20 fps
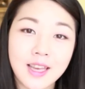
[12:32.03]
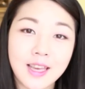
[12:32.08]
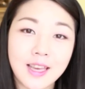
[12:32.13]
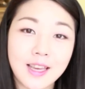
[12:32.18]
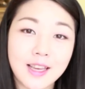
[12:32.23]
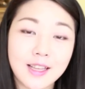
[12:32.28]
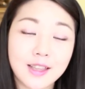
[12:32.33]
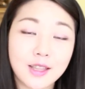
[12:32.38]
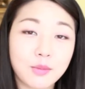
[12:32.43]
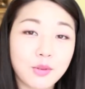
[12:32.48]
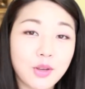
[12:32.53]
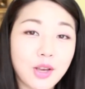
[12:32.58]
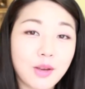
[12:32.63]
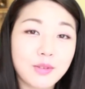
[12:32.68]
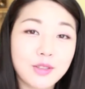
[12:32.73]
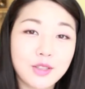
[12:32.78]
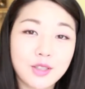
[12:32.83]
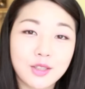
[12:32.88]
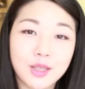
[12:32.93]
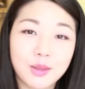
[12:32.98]
And if you
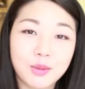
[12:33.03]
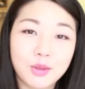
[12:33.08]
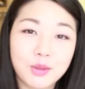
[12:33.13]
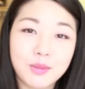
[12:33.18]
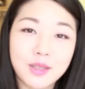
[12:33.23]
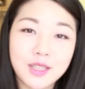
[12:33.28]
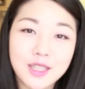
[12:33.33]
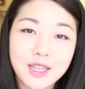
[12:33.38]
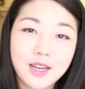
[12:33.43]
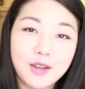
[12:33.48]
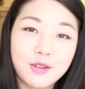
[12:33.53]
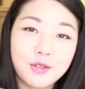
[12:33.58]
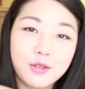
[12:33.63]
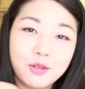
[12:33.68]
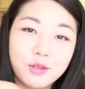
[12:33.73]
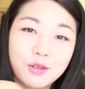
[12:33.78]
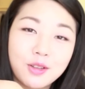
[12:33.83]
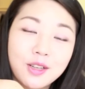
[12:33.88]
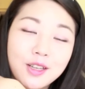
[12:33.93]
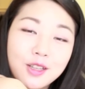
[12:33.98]
haven't subscribed to my
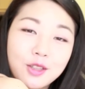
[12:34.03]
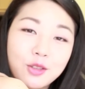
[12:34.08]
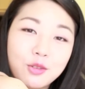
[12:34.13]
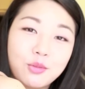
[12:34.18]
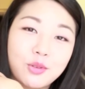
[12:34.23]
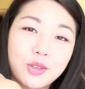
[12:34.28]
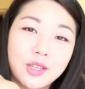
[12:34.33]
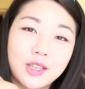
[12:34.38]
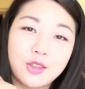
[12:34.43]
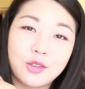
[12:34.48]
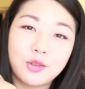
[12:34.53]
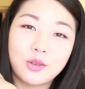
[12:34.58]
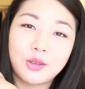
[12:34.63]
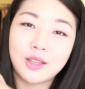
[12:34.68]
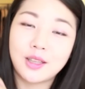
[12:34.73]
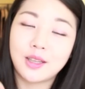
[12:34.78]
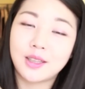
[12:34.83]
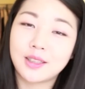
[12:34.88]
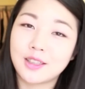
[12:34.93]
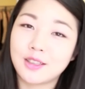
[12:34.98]
channel, don't forget to
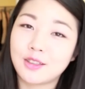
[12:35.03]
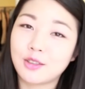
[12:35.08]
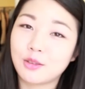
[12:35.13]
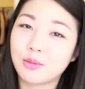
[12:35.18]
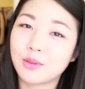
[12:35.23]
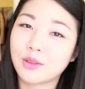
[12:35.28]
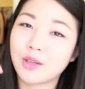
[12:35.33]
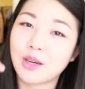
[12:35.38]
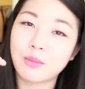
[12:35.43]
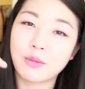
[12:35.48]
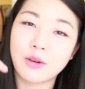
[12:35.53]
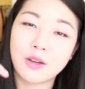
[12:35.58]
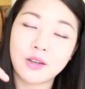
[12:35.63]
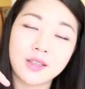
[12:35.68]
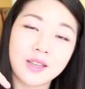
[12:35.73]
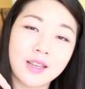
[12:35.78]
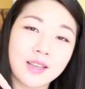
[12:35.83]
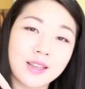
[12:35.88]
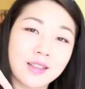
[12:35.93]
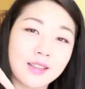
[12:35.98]
click the subscribe
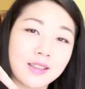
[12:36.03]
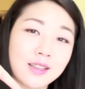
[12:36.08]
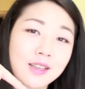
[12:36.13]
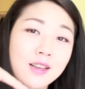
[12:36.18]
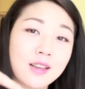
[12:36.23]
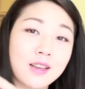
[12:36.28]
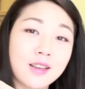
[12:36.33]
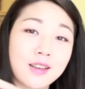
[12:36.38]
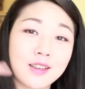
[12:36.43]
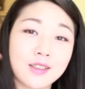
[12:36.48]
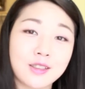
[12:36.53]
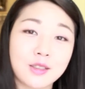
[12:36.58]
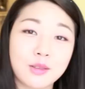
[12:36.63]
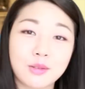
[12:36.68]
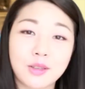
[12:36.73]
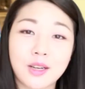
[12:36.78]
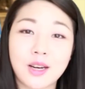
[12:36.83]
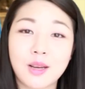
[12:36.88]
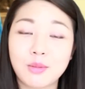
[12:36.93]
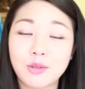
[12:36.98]
button and
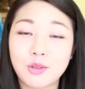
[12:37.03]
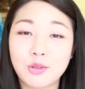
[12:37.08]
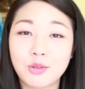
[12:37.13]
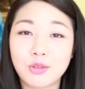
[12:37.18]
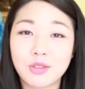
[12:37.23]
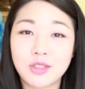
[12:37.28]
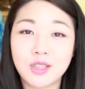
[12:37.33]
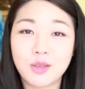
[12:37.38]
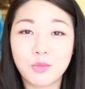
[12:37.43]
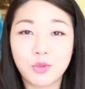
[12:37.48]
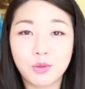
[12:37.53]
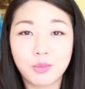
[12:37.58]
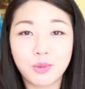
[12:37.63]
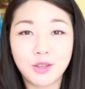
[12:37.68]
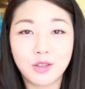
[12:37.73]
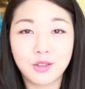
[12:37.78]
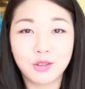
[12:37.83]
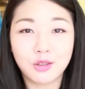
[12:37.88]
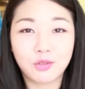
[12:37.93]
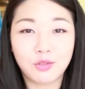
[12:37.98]
subscribe to see more
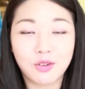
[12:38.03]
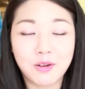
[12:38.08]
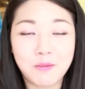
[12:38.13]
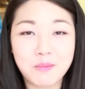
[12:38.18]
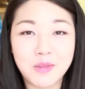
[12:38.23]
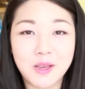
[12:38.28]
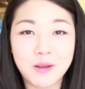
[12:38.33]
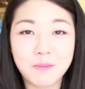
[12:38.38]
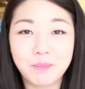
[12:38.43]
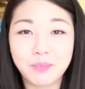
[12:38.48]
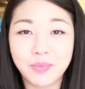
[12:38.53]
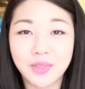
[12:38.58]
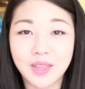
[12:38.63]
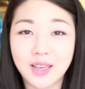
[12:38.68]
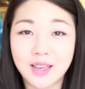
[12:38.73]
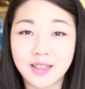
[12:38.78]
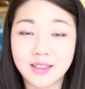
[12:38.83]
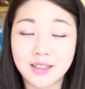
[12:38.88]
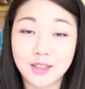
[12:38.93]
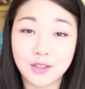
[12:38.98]
videos from me.
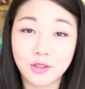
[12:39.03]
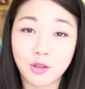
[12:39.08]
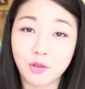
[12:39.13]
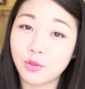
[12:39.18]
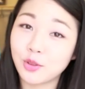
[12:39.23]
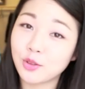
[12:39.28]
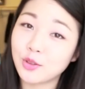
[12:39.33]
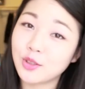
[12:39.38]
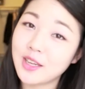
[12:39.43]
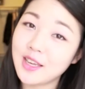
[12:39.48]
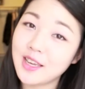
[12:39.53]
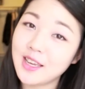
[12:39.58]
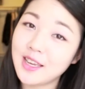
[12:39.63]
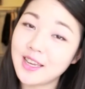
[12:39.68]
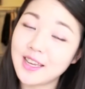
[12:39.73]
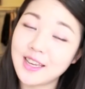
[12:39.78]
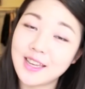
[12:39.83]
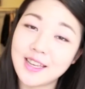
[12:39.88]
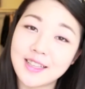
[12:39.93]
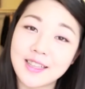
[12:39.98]
And that is all for today,
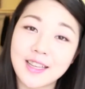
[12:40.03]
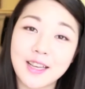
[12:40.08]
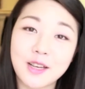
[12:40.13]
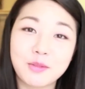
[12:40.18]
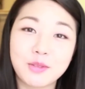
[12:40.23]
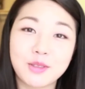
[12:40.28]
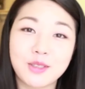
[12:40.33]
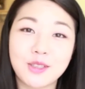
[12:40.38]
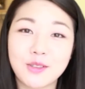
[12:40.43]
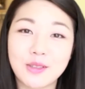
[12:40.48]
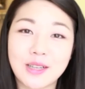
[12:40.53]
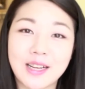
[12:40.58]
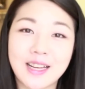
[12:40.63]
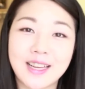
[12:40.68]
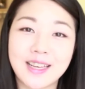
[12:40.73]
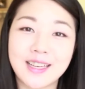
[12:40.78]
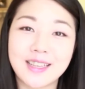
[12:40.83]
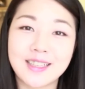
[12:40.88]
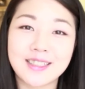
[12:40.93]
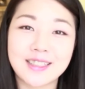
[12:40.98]
and I will see you
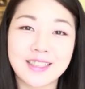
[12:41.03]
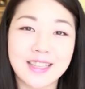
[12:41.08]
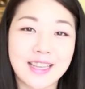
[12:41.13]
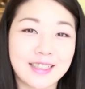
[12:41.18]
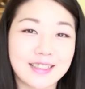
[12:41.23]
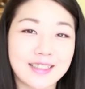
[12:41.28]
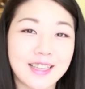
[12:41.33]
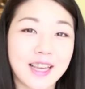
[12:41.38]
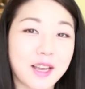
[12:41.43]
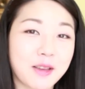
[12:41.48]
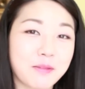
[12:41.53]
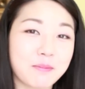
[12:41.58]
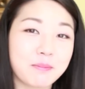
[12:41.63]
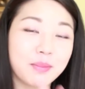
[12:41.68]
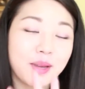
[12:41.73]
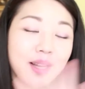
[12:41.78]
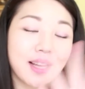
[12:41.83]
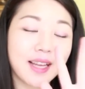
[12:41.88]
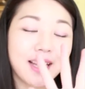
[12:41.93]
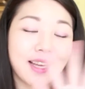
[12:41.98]
guys next time.
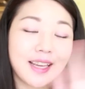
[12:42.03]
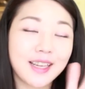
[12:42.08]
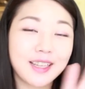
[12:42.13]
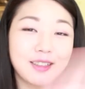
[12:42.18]
Bye!